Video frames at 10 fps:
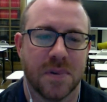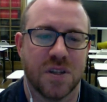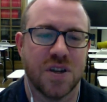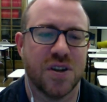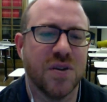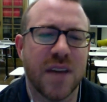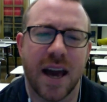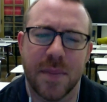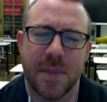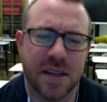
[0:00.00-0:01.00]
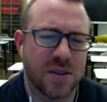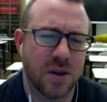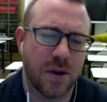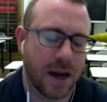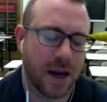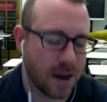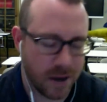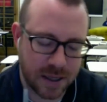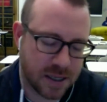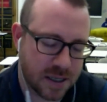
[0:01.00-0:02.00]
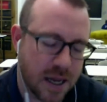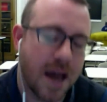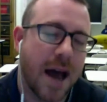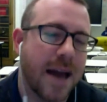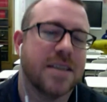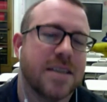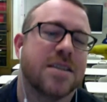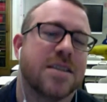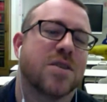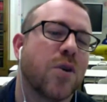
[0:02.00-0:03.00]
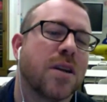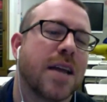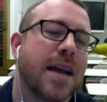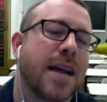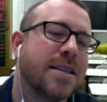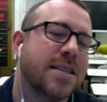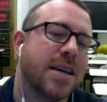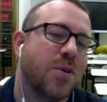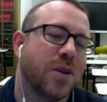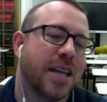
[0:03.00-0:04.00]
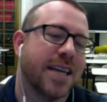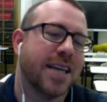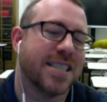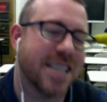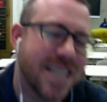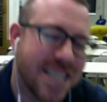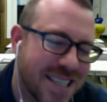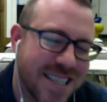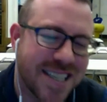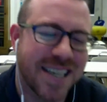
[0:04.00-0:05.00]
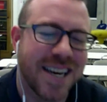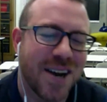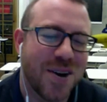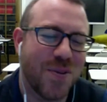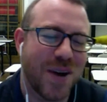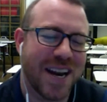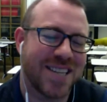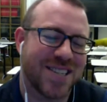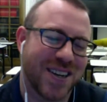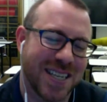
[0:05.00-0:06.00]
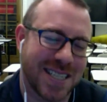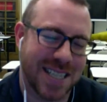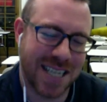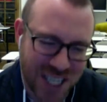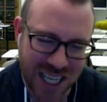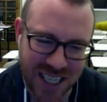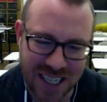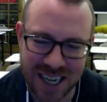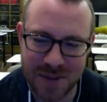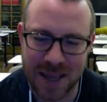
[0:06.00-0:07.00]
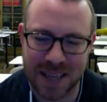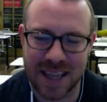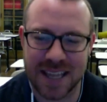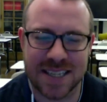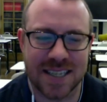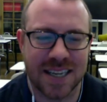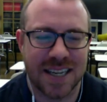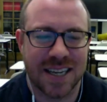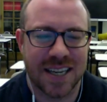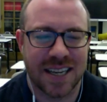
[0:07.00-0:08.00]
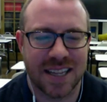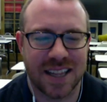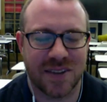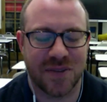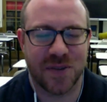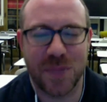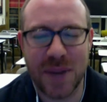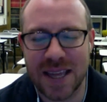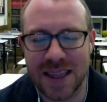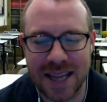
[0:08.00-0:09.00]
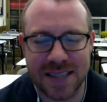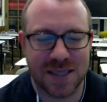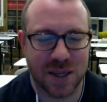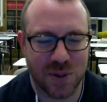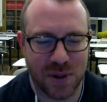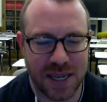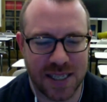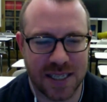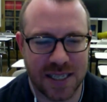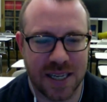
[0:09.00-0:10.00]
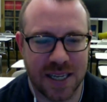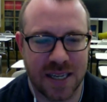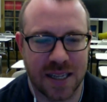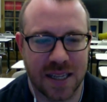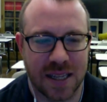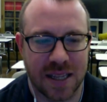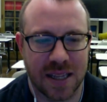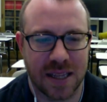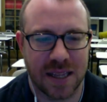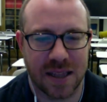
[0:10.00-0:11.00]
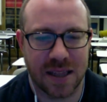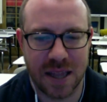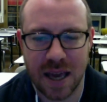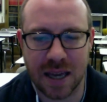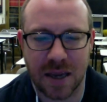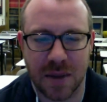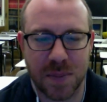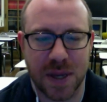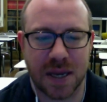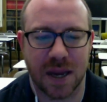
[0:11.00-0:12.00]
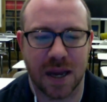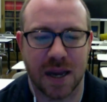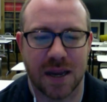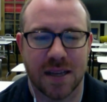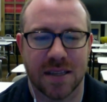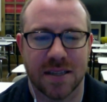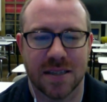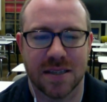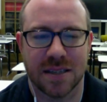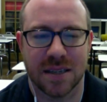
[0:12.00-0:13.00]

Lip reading: do that. I mean, it's so it's just a world that I didn't think would like exist when I started teaching. And like that's like, for me, that's the crazy thing because,